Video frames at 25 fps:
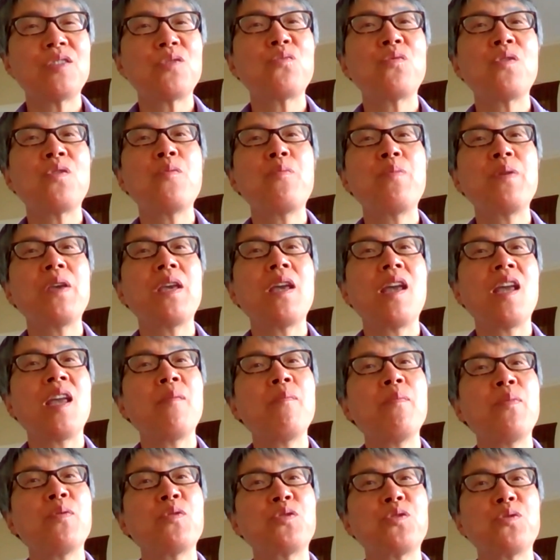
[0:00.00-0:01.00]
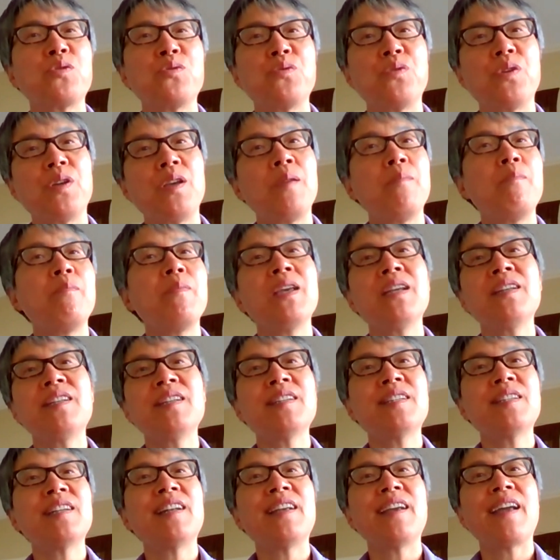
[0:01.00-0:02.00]
we'll be able to
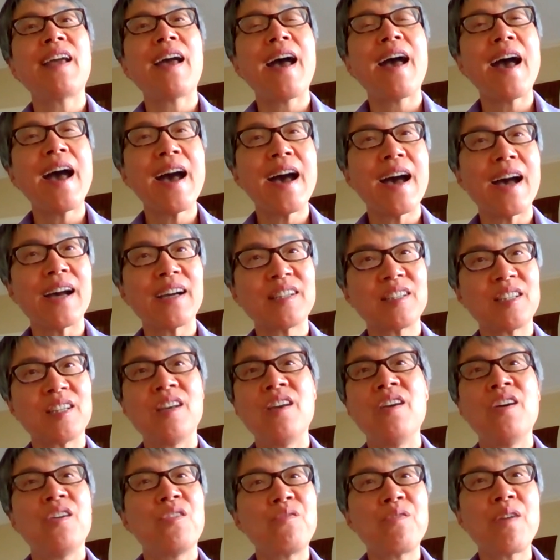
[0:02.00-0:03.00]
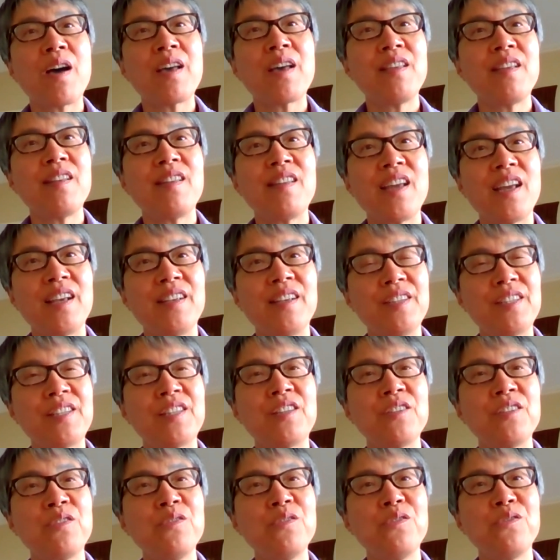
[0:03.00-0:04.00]
immediately act rather than
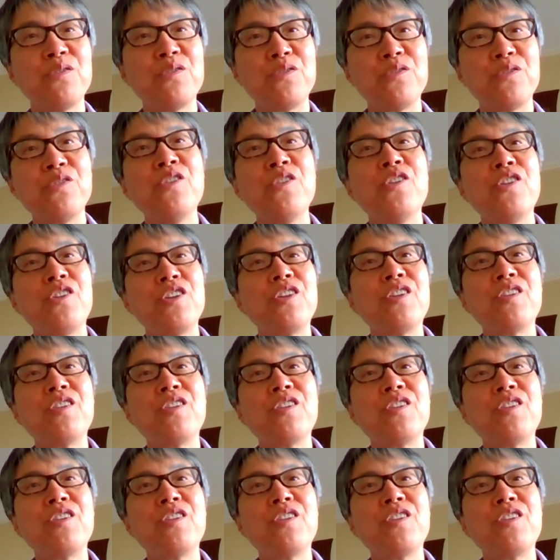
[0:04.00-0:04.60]
through,